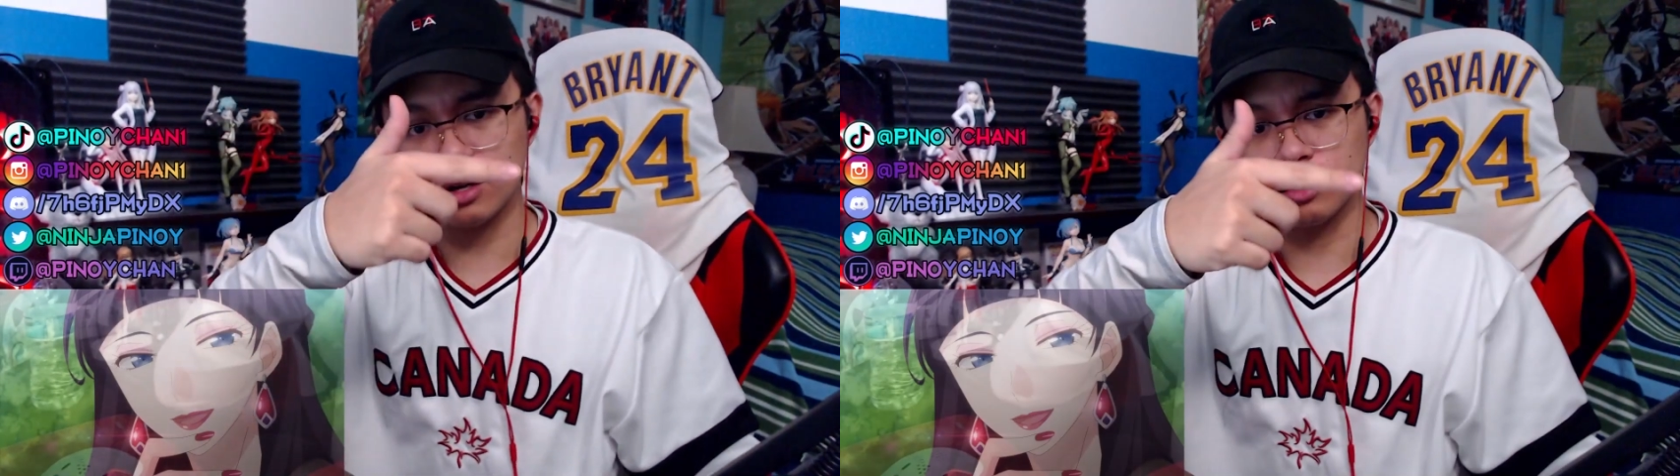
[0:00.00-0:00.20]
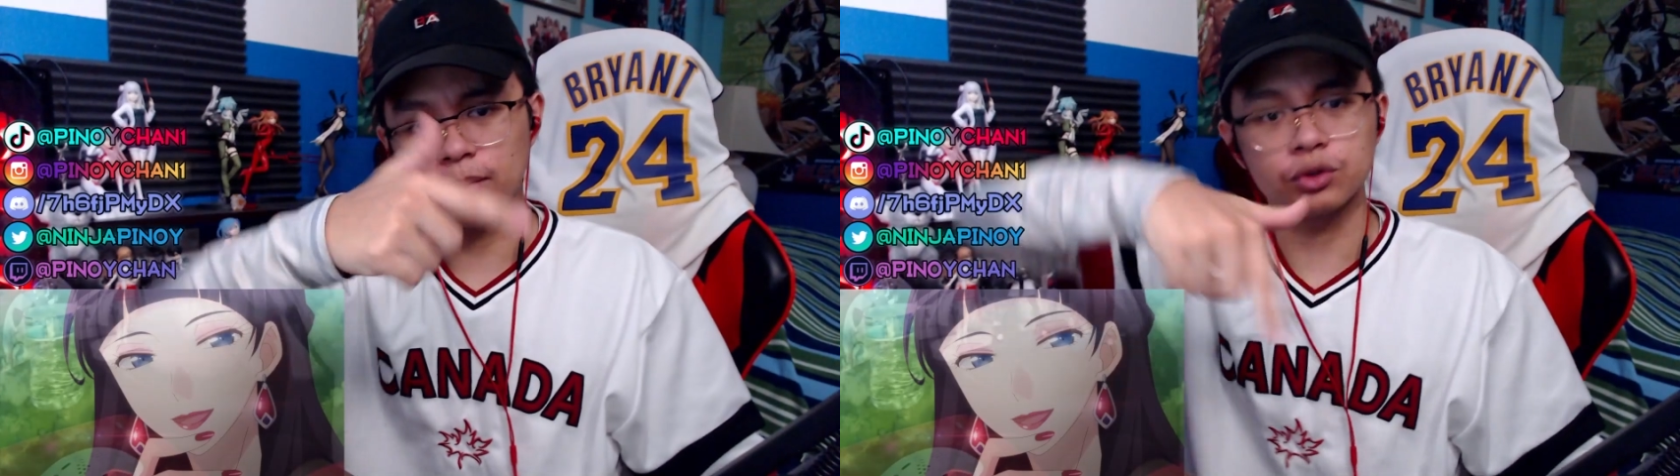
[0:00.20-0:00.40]

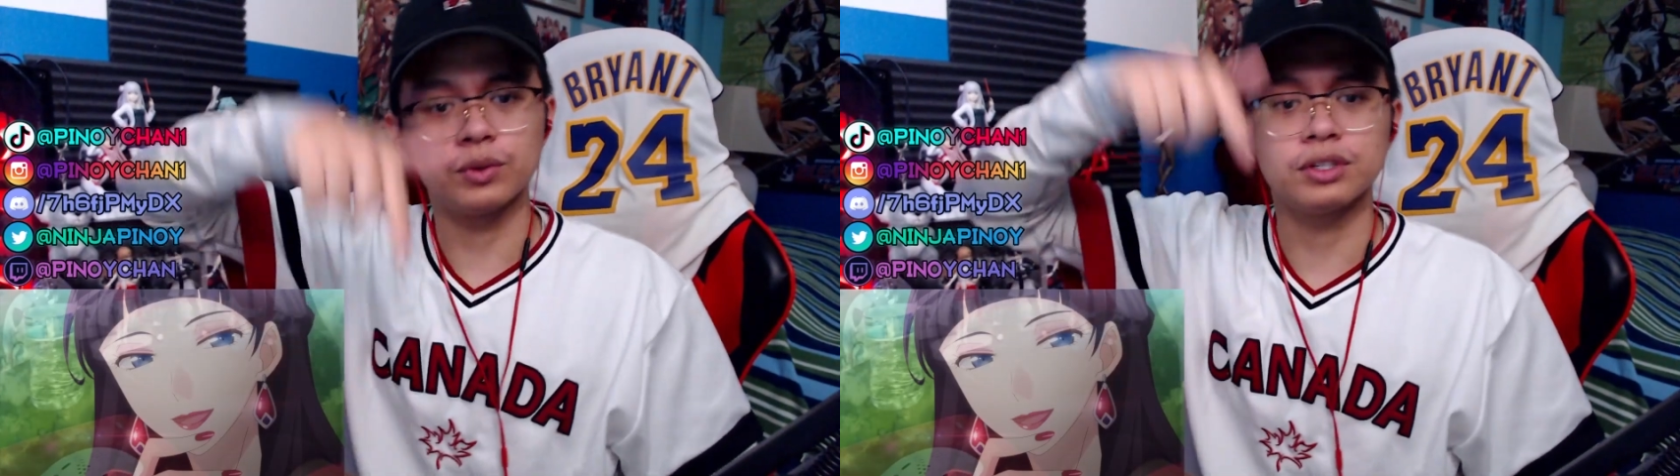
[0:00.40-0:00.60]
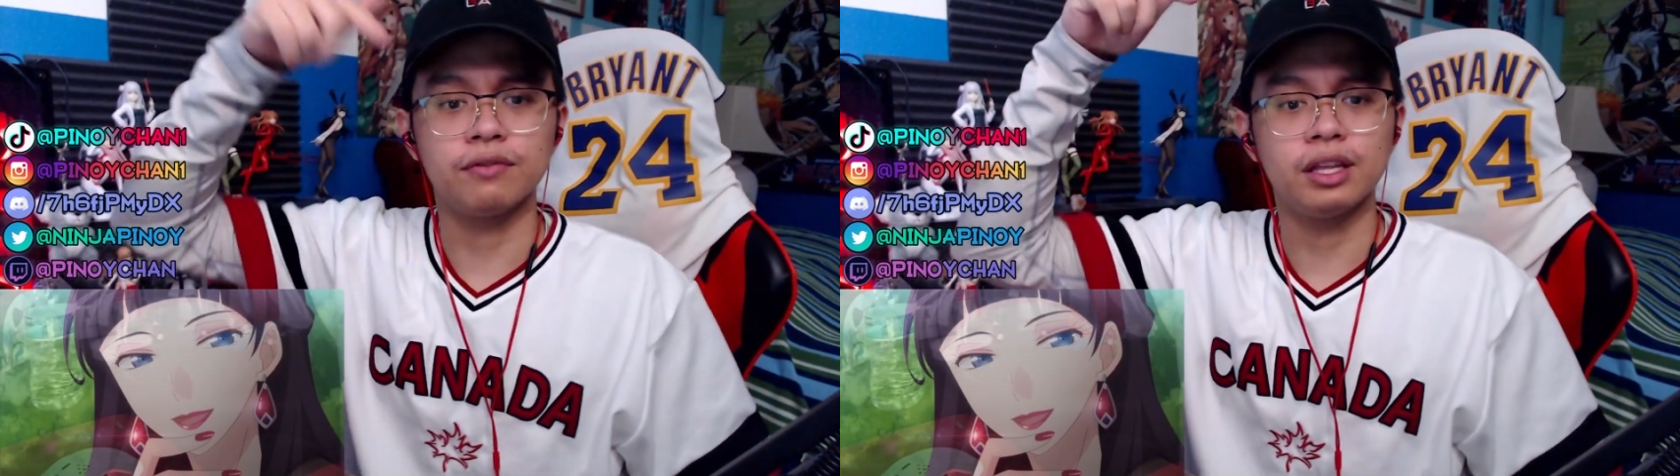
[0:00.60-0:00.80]
And the most
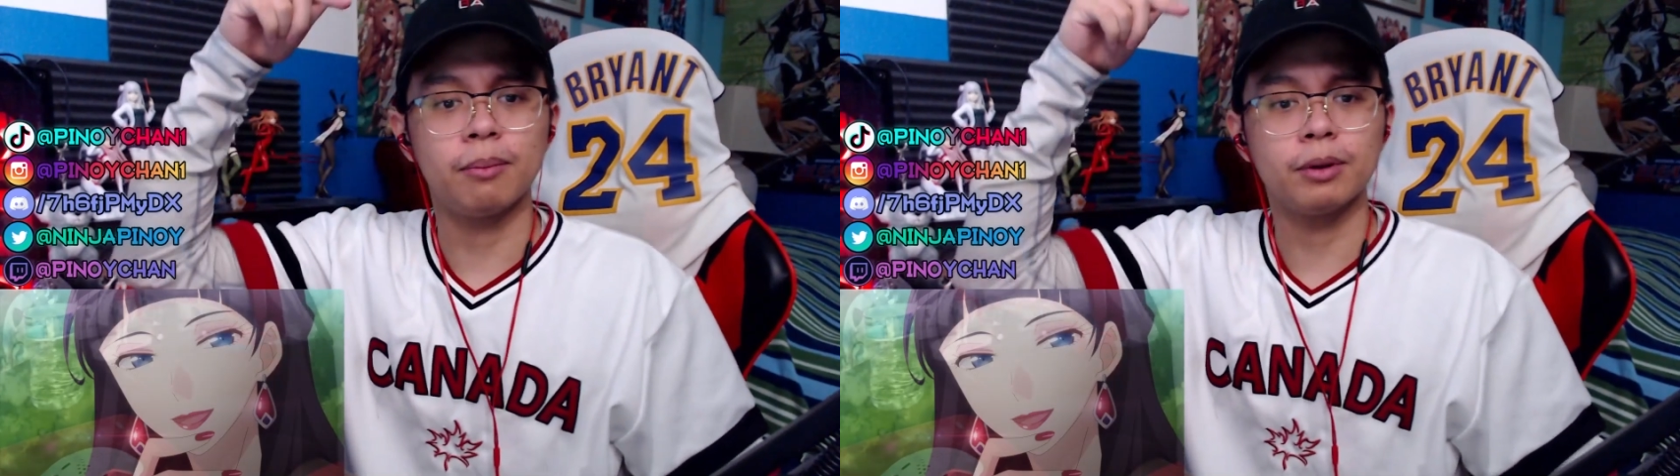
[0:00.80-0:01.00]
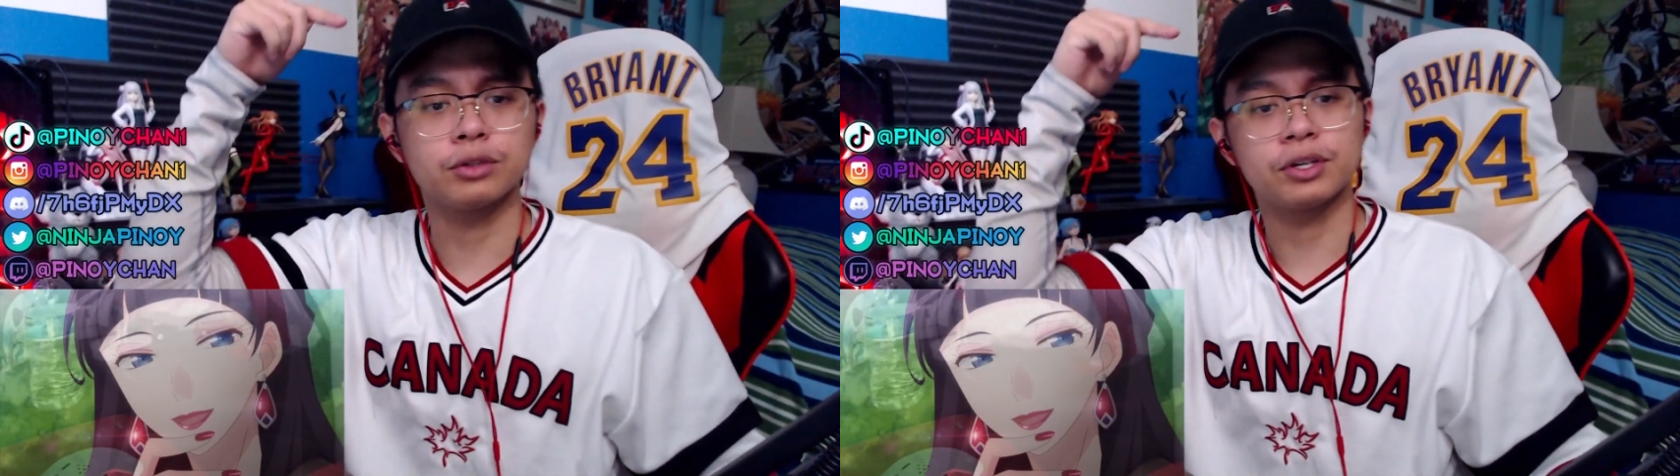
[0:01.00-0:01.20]
recent video
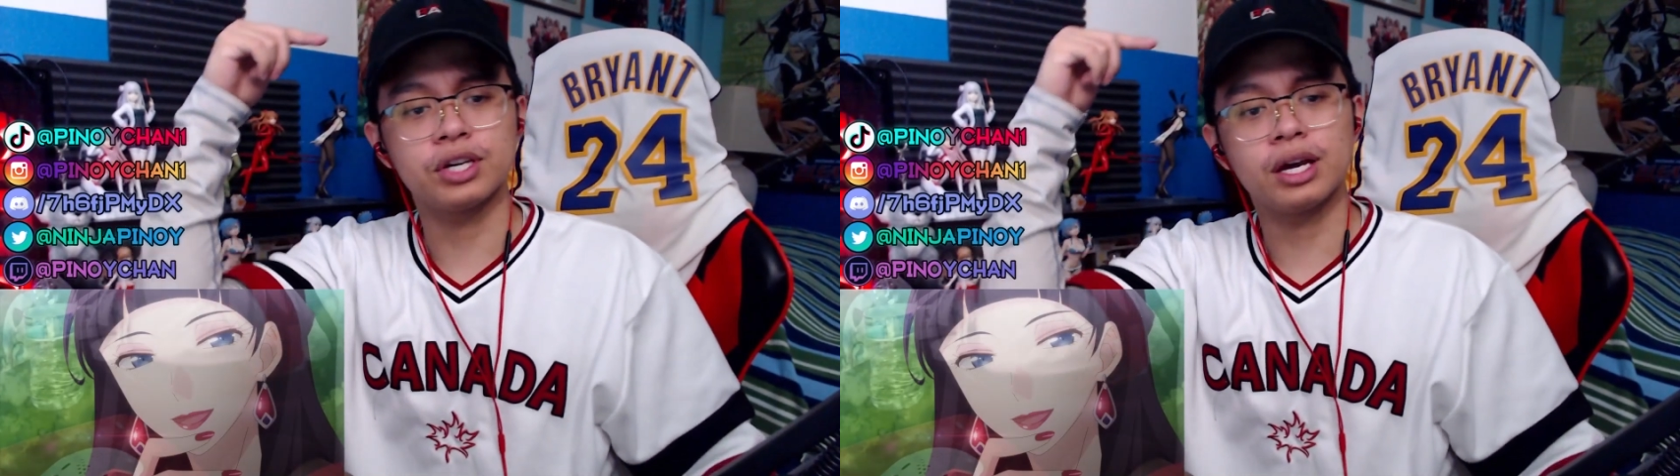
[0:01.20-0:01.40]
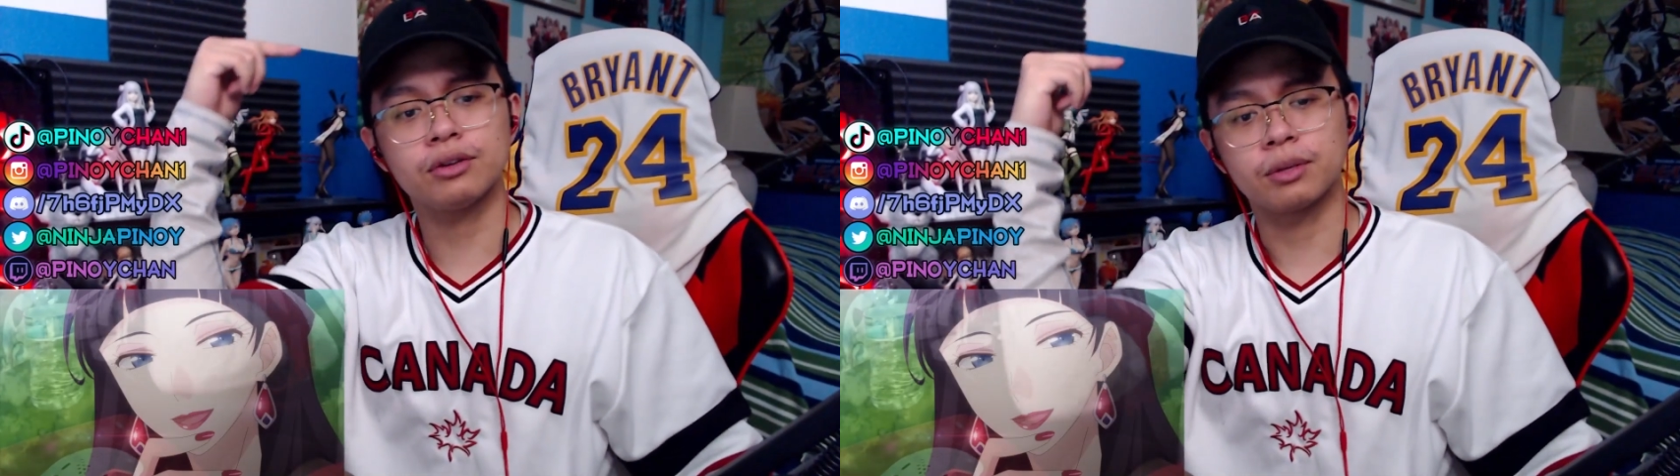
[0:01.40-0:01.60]
that was on my channel